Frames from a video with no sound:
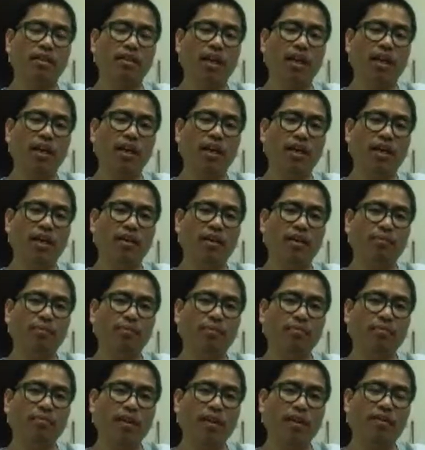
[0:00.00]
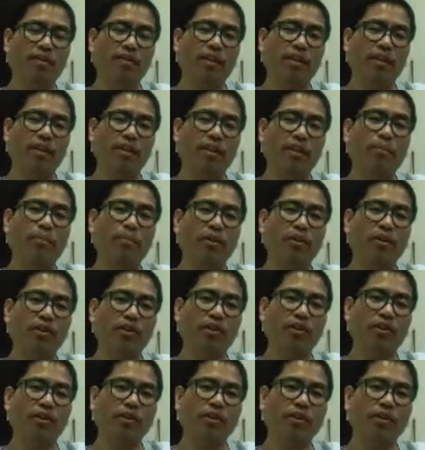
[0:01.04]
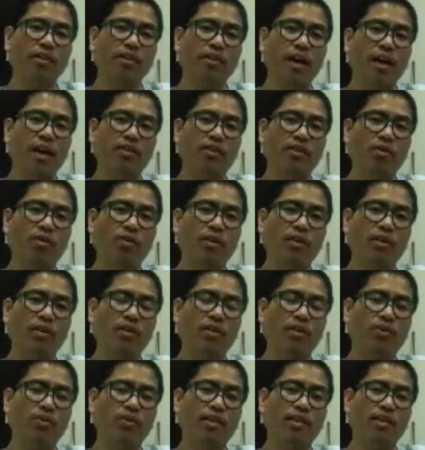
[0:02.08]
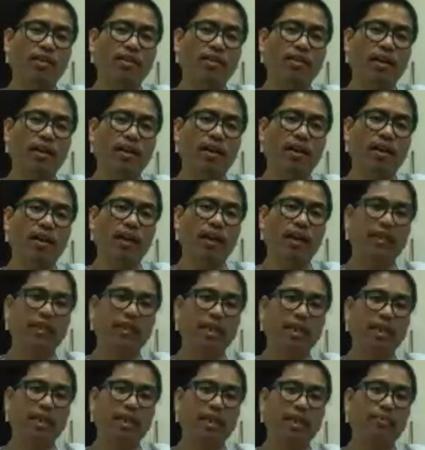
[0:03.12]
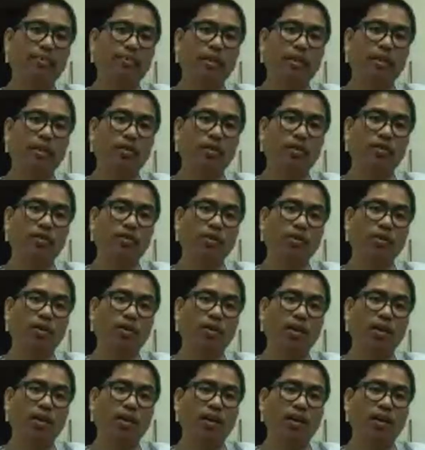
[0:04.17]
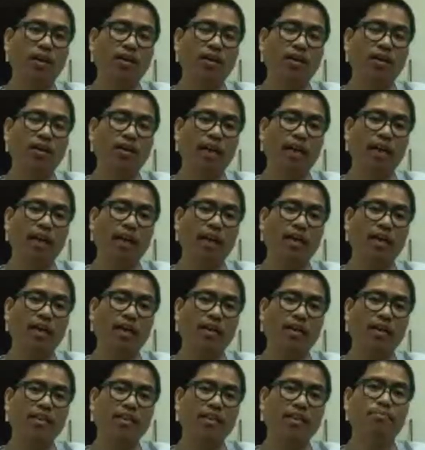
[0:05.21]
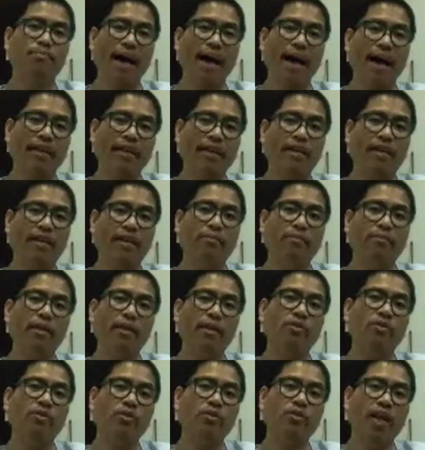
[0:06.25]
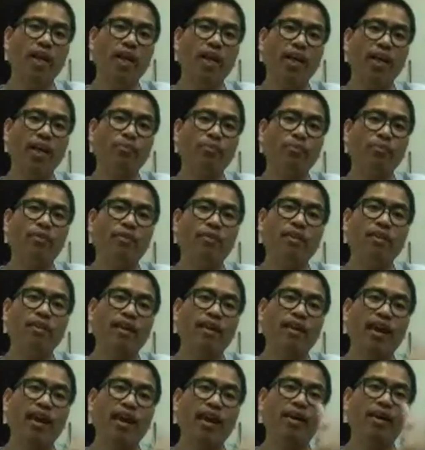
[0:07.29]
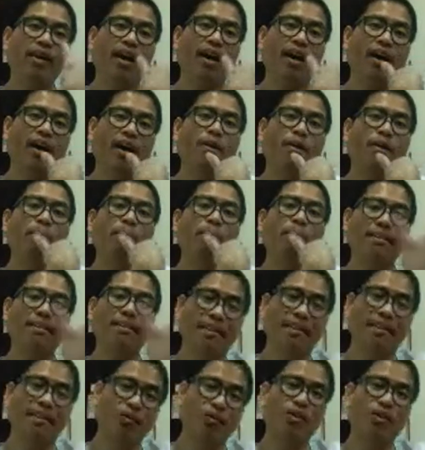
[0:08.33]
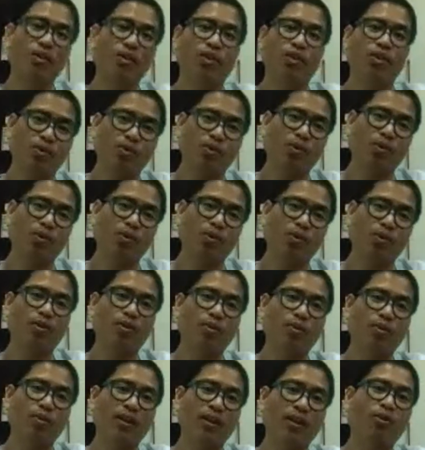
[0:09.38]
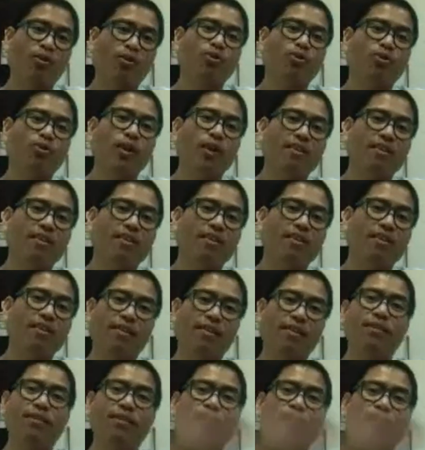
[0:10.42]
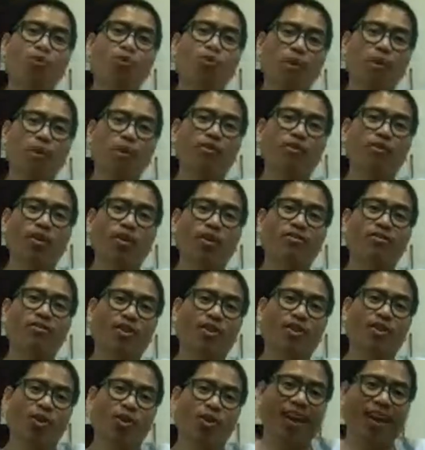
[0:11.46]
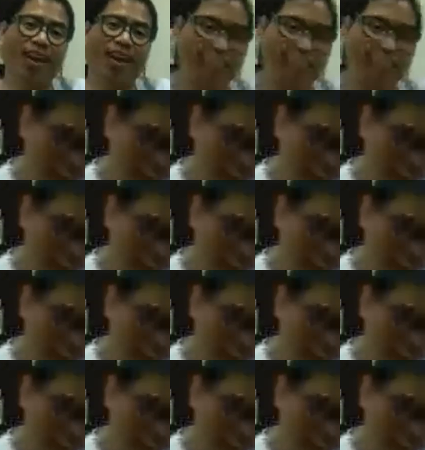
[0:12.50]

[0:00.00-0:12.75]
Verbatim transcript: okay? And then the partner of this other cholesterol is the LDL, the bad cholesterol, okay, is bad. Meaning to say, this high uh, positive cholesterol or good cholesterol will not also exist if there is no bad cholesterol